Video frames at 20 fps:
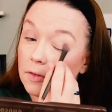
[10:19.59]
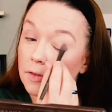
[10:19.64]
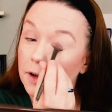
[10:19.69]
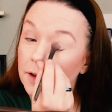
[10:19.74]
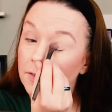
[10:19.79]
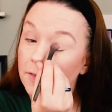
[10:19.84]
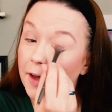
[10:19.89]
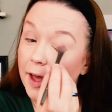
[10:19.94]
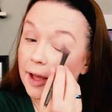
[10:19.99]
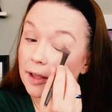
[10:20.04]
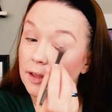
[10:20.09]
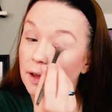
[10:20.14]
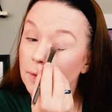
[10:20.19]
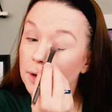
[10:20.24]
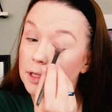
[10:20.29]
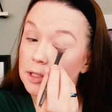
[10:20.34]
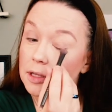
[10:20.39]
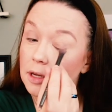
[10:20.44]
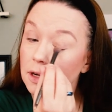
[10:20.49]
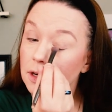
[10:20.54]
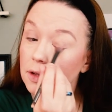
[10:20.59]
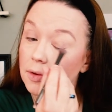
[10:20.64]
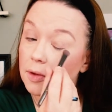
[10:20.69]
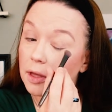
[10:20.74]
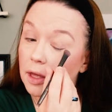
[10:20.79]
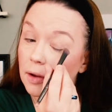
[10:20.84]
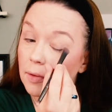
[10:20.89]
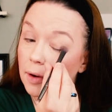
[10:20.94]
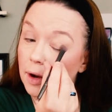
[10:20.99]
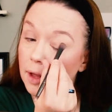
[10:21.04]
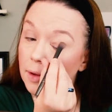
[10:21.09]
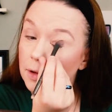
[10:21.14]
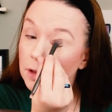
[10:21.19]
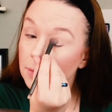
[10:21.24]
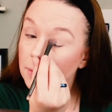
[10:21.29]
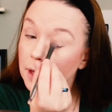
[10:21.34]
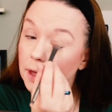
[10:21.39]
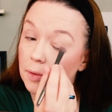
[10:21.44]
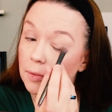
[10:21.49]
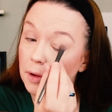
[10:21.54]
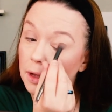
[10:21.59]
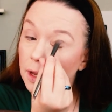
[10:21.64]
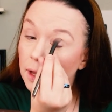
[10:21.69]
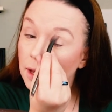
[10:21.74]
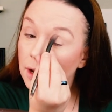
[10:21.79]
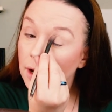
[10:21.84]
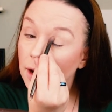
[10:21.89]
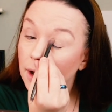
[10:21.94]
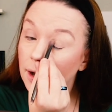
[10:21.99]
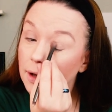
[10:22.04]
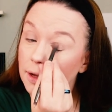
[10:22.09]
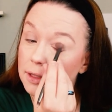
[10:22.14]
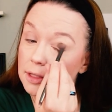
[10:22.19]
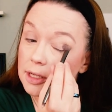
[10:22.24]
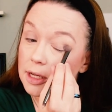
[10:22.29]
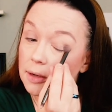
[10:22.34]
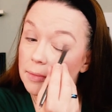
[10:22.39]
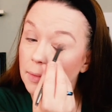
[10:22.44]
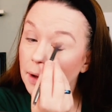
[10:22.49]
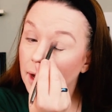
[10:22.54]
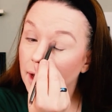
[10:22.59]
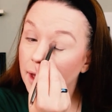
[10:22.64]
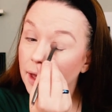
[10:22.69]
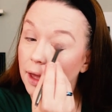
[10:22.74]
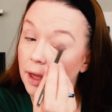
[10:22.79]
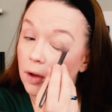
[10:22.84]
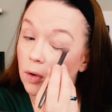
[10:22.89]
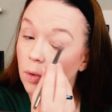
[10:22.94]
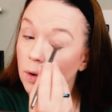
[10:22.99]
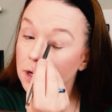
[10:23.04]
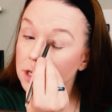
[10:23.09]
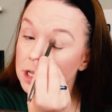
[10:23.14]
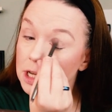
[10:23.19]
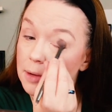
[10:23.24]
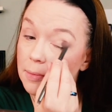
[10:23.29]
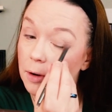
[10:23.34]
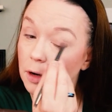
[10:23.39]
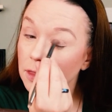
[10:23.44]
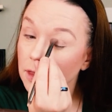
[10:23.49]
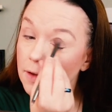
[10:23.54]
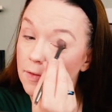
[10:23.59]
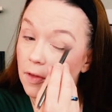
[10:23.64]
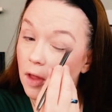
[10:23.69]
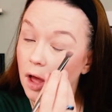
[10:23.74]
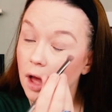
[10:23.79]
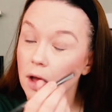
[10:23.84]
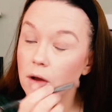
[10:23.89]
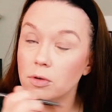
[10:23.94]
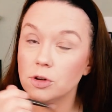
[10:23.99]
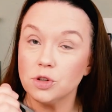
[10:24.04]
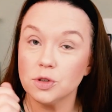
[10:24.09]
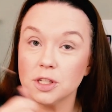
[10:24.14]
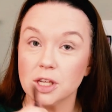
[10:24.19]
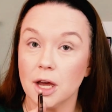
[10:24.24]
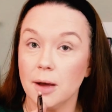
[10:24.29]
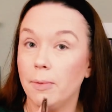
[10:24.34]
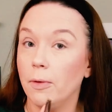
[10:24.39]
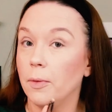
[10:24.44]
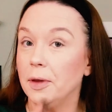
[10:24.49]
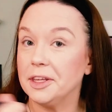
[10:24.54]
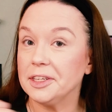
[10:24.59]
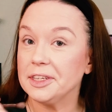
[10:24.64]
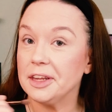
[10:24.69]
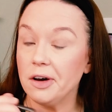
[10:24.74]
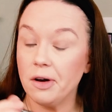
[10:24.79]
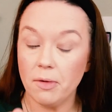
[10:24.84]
Fun fact, I was gonna do a get ready with me when I did my quarantine birthday vlog, which was a couple weeks ago.